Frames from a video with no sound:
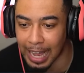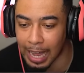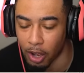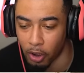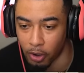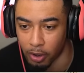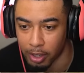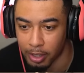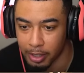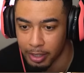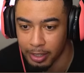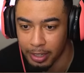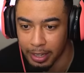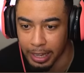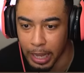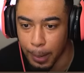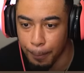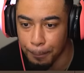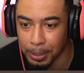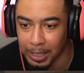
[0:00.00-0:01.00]
out
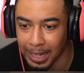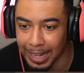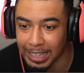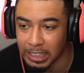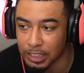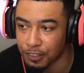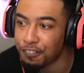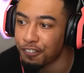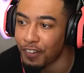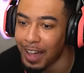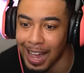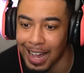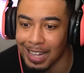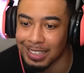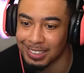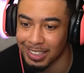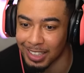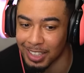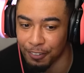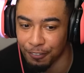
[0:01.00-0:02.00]
it plays
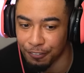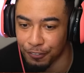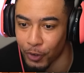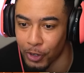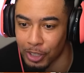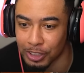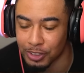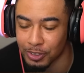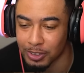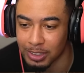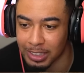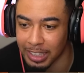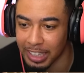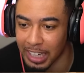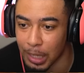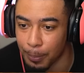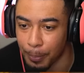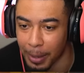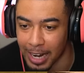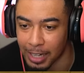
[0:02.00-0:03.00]
faster than Fortune's
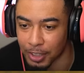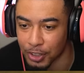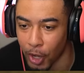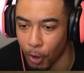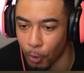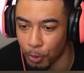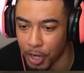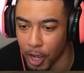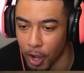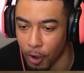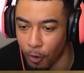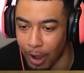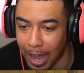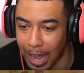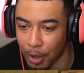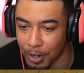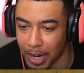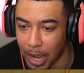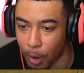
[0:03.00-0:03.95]
Keep, and I don't know how